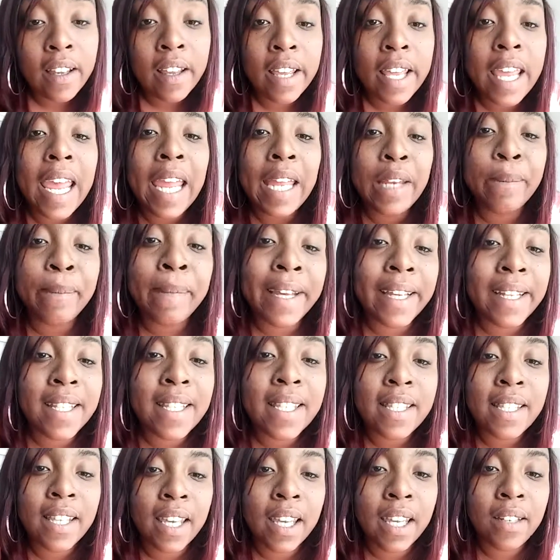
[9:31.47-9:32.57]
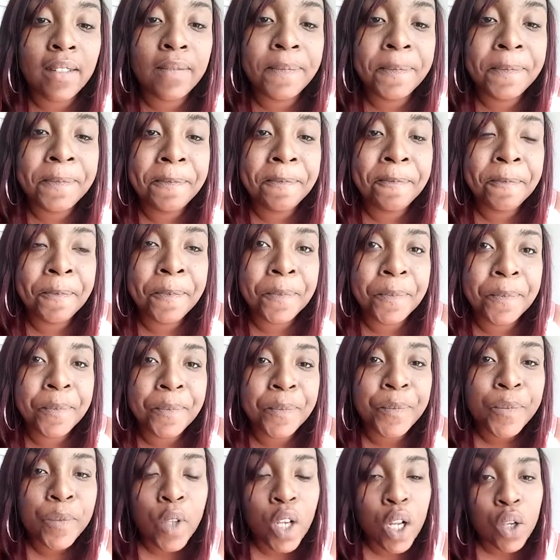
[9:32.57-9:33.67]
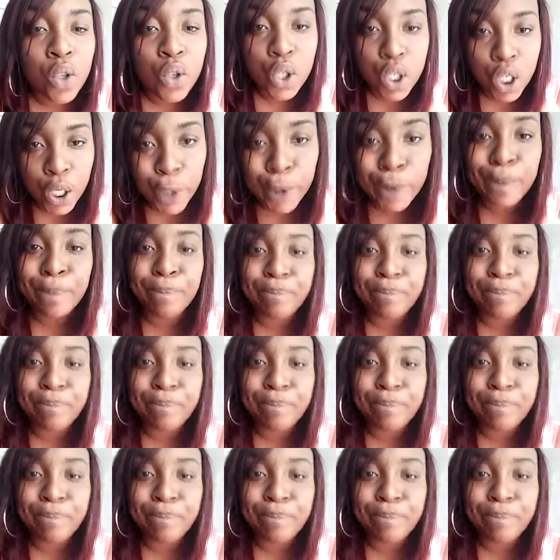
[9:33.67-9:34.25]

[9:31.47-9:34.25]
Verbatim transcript: in my skin. So,